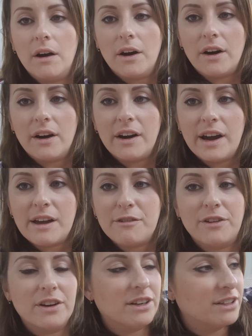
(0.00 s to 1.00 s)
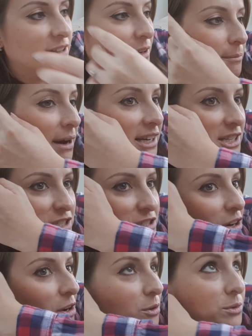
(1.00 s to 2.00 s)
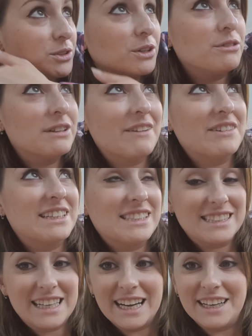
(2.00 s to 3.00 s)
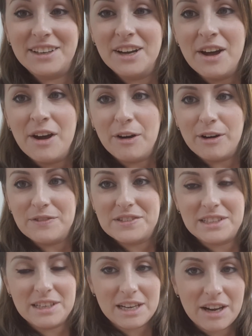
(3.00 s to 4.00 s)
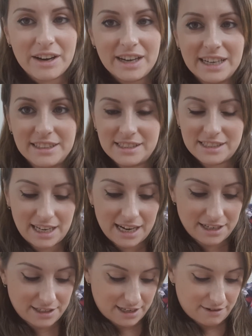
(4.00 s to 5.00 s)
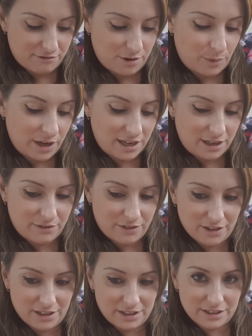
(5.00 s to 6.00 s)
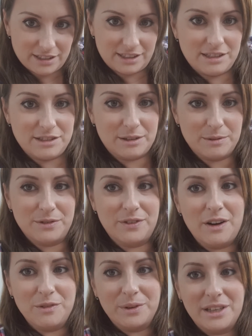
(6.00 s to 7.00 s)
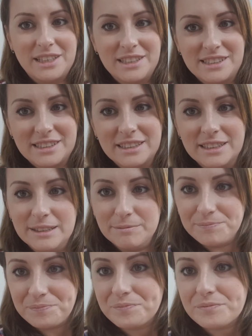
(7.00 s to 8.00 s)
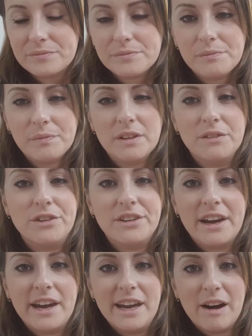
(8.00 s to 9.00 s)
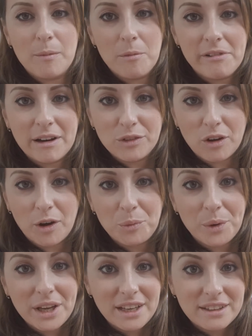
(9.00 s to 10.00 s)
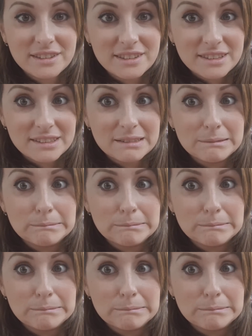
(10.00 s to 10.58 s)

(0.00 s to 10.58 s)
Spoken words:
I've managed to hold off having a scan. Obviously, I had a scan every week for the last since I was 5 weeks. Today I'm around 9 weeks.